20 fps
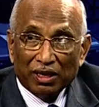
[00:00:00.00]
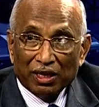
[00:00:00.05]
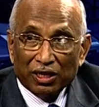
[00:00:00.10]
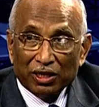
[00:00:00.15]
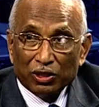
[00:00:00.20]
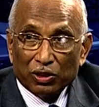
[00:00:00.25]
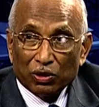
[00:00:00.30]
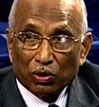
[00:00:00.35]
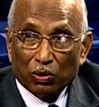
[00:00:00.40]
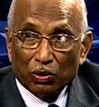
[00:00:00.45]

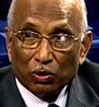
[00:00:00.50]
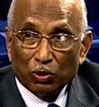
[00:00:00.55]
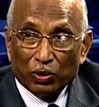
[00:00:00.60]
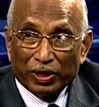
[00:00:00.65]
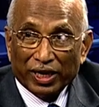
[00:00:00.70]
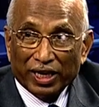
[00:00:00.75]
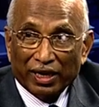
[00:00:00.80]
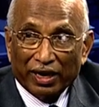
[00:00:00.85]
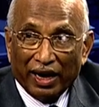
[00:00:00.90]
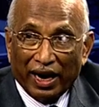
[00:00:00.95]
So you
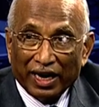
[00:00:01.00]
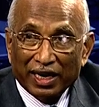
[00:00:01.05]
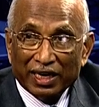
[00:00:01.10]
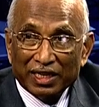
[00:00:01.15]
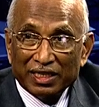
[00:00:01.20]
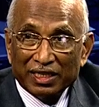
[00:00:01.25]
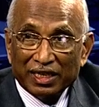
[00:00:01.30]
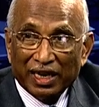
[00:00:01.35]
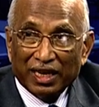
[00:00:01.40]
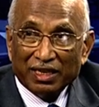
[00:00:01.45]
can
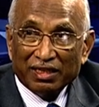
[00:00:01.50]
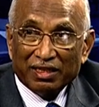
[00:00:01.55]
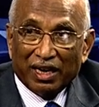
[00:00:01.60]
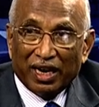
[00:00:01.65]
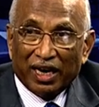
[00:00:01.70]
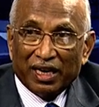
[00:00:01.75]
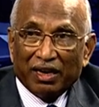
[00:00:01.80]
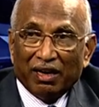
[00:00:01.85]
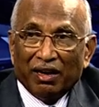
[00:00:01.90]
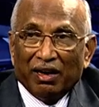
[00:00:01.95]
understand
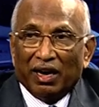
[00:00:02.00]
that